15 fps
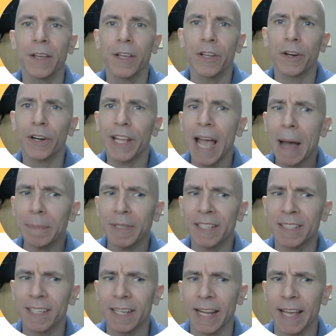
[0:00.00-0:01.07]
Your captain
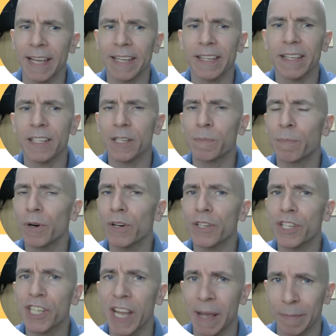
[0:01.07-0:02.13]
today is Bert
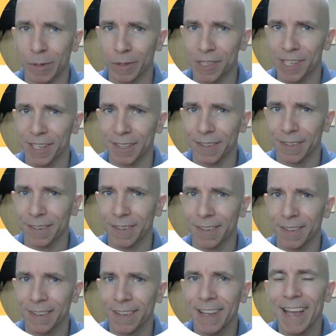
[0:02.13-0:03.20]
Samuelson,
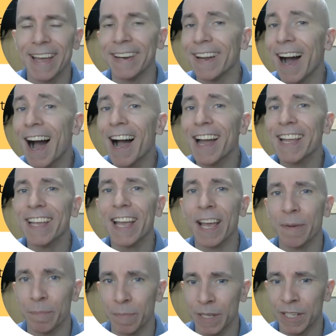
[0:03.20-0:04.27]
and I
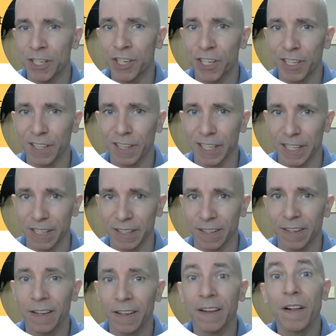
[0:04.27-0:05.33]
am Minji Lee,
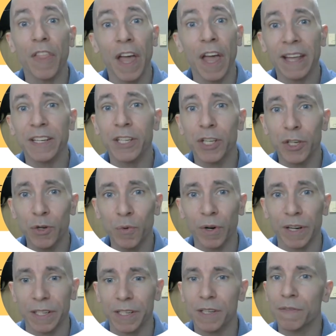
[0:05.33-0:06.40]
the head
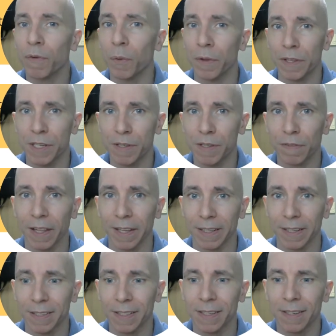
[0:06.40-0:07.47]
stewardess for this
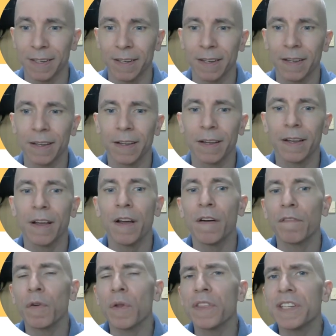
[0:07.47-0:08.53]
flight.
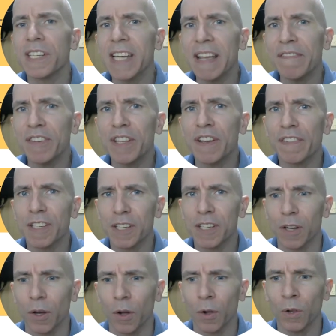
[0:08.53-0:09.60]
For the safety of us
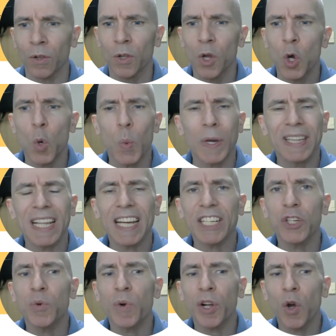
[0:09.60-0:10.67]
all, we'd like
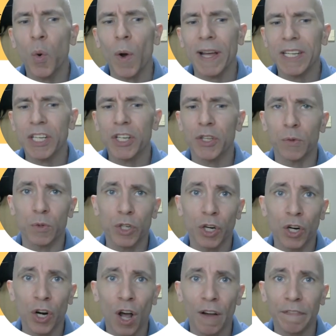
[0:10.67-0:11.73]
to request you
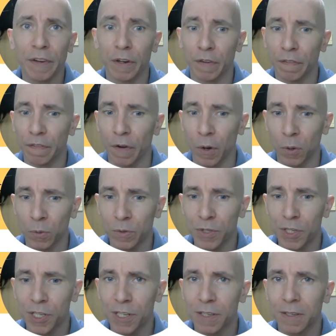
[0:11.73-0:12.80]
turn off your
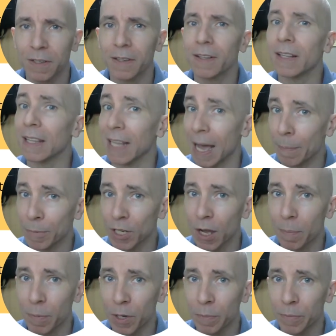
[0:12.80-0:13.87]
phones,
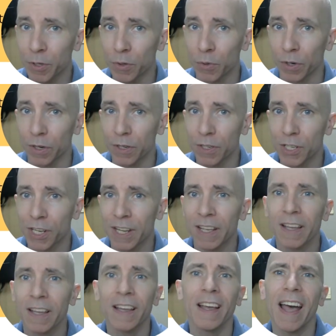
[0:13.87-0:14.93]
laptop computers,
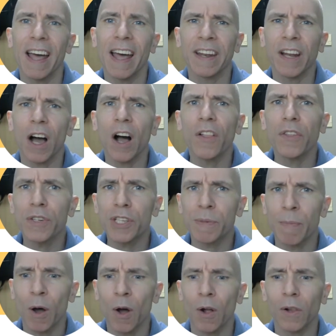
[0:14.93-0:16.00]
and other
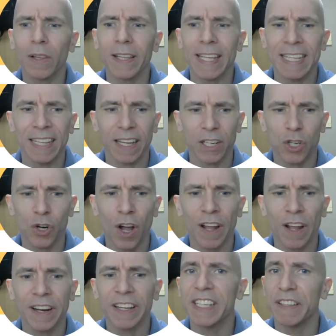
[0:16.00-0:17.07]
small
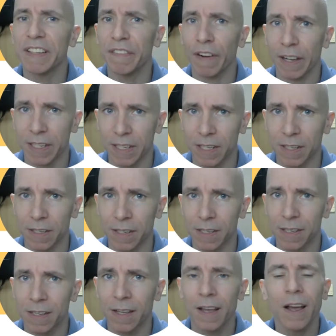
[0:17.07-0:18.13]
electronic
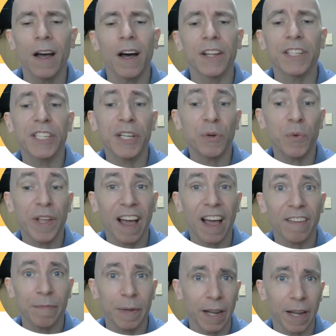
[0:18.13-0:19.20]
devices until we
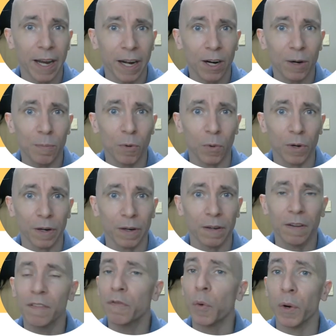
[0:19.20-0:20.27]
have been airborne
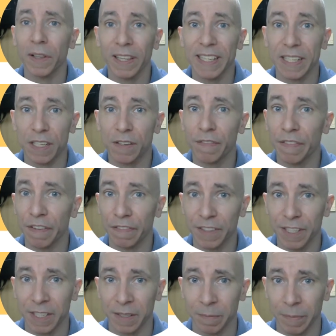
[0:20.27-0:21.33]
for at least
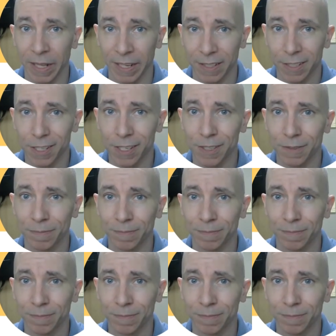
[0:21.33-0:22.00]
15 minutes.